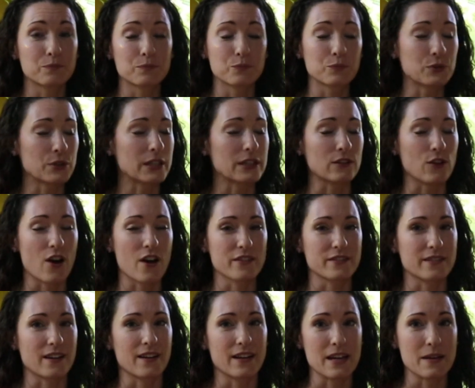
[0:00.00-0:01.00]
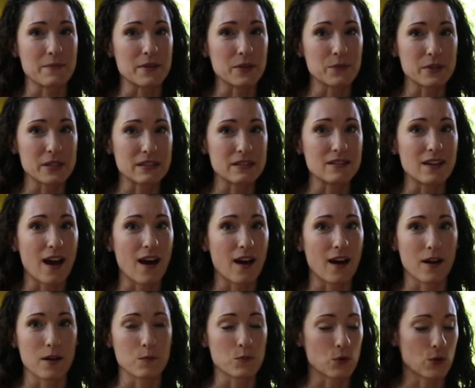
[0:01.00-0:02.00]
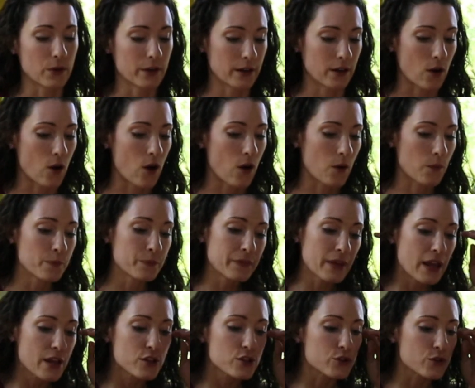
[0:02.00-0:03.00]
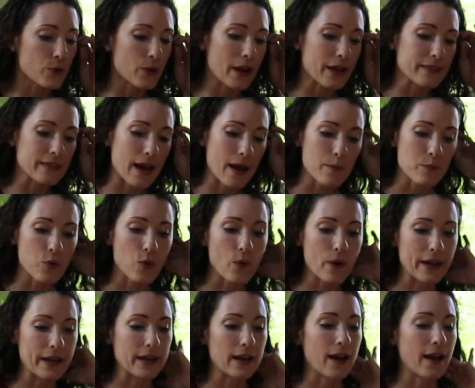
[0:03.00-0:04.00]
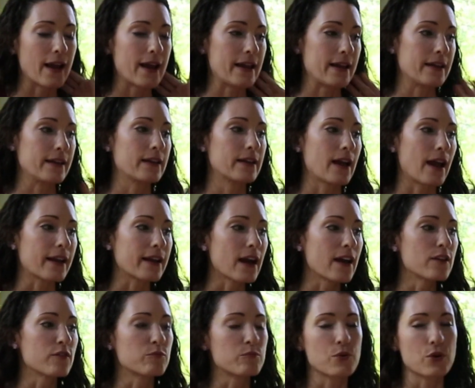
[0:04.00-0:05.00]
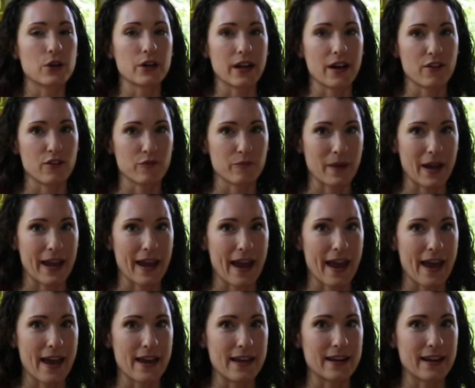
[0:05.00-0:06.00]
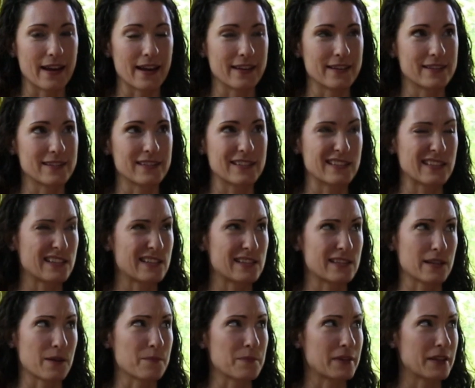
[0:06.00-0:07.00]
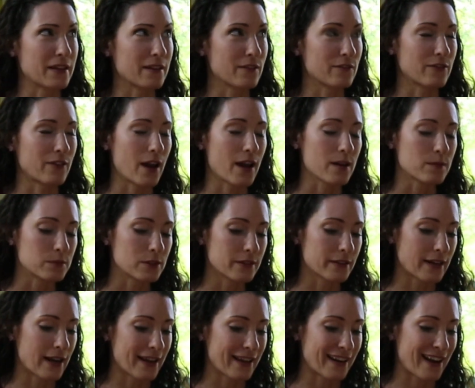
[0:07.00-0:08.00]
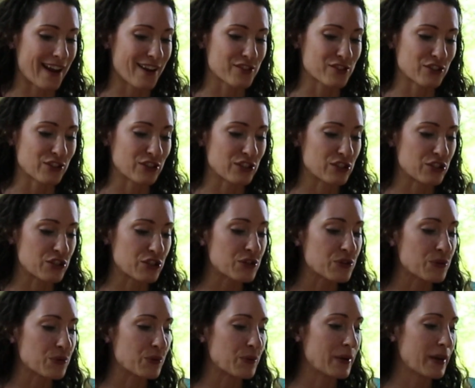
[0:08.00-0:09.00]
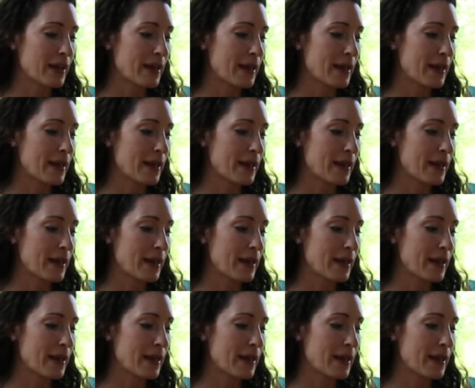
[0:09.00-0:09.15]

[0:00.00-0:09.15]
pretty lost on him. He was not on board at all. So at that point, I kind of put it out of my head as something viable that I could actually do.